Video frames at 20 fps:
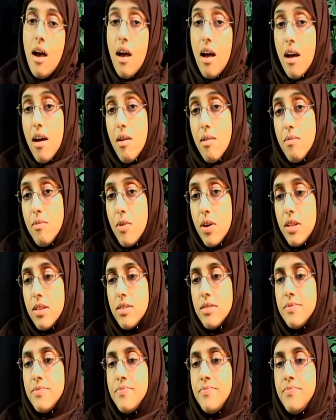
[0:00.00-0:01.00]
Is he the
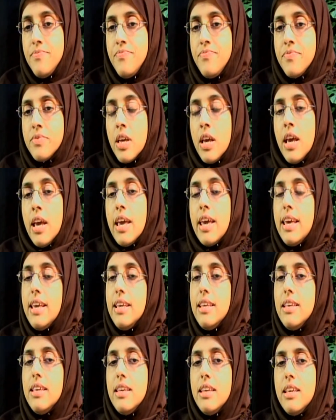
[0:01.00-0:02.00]
same
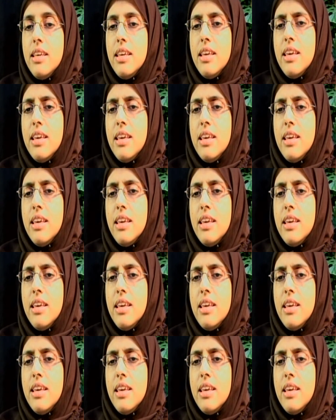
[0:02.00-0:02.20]
flexibility?